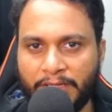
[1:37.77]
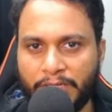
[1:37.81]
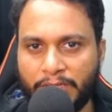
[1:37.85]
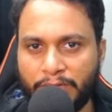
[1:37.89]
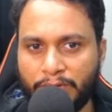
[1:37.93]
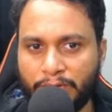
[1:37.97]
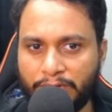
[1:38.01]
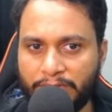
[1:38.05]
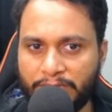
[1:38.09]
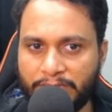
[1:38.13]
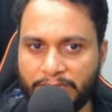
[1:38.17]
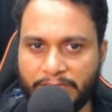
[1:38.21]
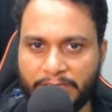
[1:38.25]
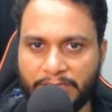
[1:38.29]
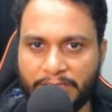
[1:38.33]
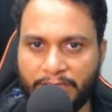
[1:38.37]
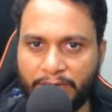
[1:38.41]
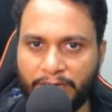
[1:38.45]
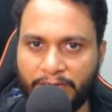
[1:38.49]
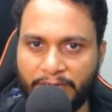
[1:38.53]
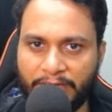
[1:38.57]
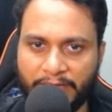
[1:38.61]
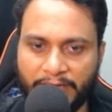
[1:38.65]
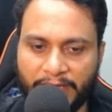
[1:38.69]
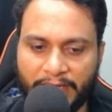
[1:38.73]
So this is
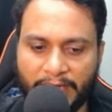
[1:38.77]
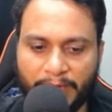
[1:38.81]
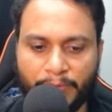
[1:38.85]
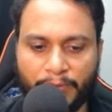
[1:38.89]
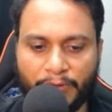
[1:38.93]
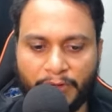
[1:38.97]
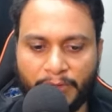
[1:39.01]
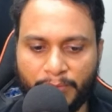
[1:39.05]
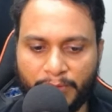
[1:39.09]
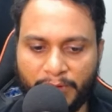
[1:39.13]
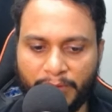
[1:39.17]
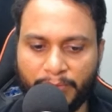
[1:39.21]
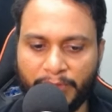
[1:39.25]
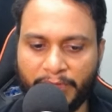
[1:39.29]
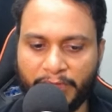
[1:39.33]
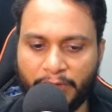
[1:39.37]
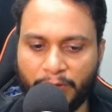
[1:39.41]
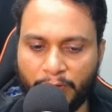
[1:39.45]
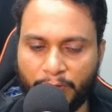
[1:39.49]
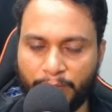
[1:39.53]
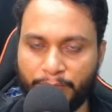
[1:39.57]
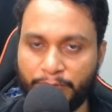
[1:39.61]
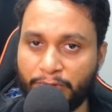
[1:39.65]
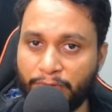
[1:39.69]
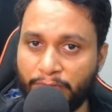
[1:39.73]
our entire problem. I
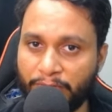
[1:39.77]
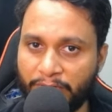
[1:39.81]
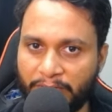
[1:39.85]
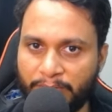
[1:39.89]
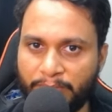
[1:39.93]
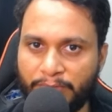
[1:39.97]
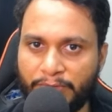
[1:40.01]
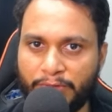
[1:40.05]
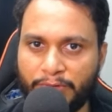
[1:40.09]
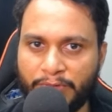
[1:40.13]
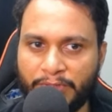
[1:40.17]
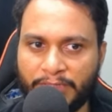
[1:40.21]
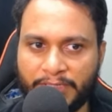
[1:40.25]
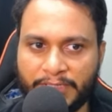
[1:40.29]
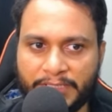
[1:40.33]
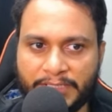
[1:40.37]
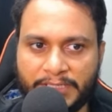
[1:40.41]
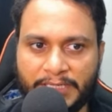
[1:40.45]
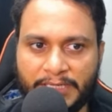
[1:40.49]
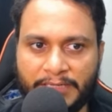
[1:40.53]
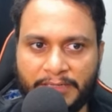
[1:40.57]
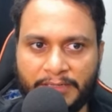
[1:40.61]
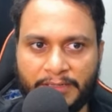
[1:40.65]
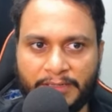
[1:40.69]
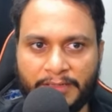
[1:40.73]
hope you were able to
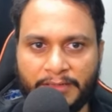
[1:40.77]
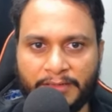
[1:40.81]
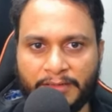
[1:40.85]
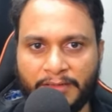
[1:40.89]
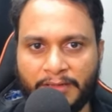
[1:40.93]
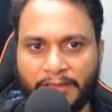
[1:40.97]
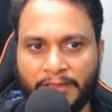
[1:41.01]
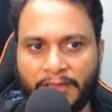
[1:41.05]
understand it.